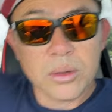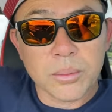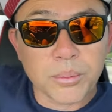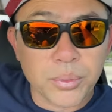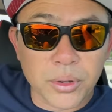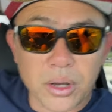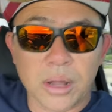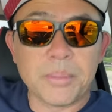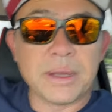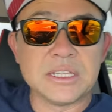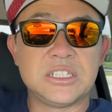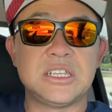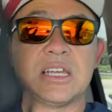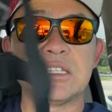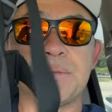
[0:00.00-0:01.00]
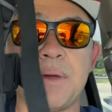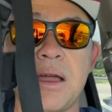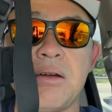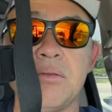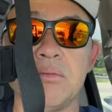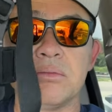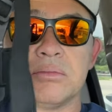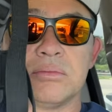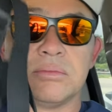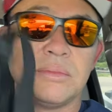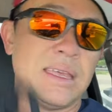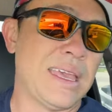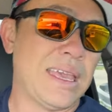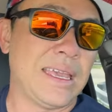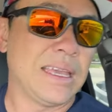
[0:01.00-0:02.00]
put on my chest mount
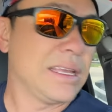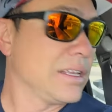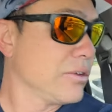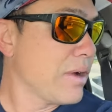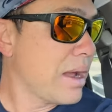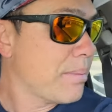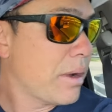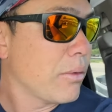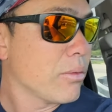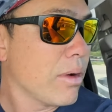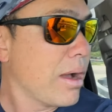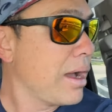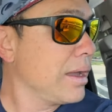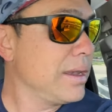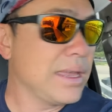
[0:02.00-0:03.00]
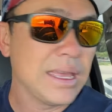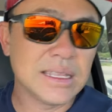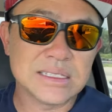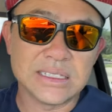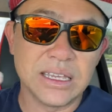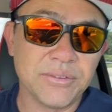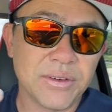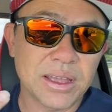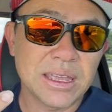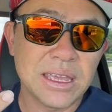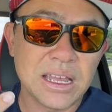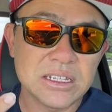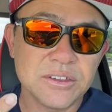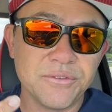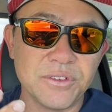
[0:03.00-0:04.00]
and grab my rod and see if I can
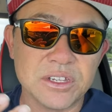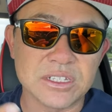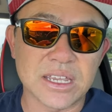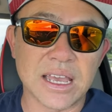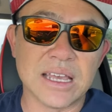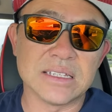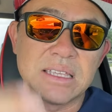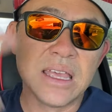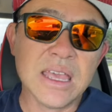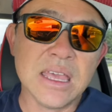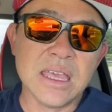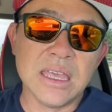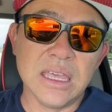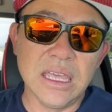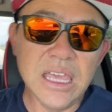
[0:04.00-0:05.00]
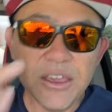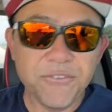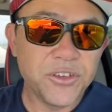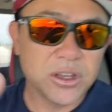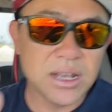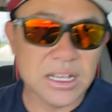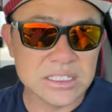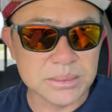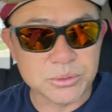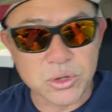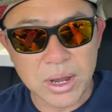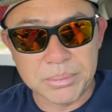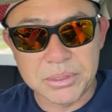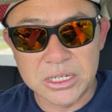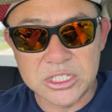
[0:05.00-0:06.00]
catch a fish, guys. If you're not
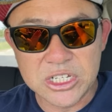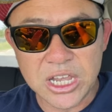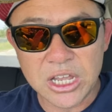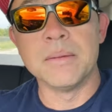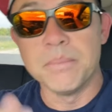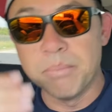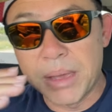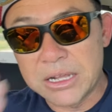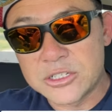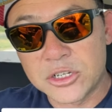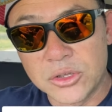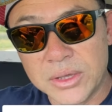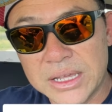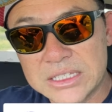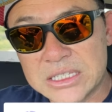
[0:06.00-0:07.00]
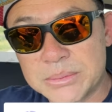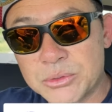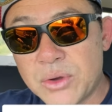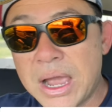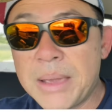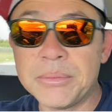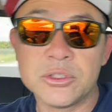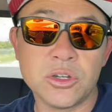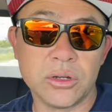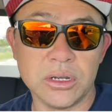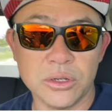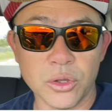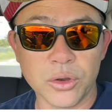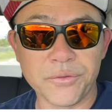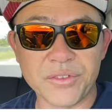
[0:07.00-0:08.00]
subscribed to the channel, make sure you hit subscribe and turn the
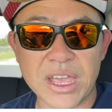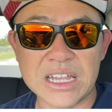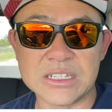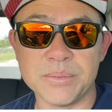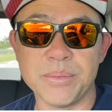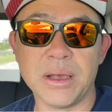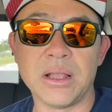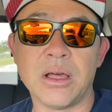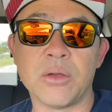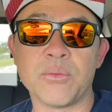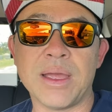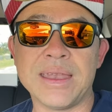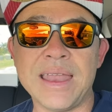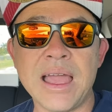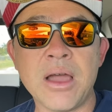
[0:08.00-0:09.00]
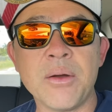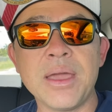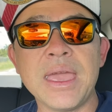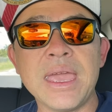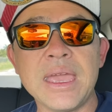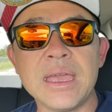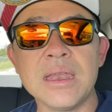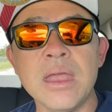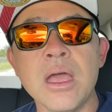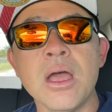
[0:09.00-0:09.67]
notification bell on right now. And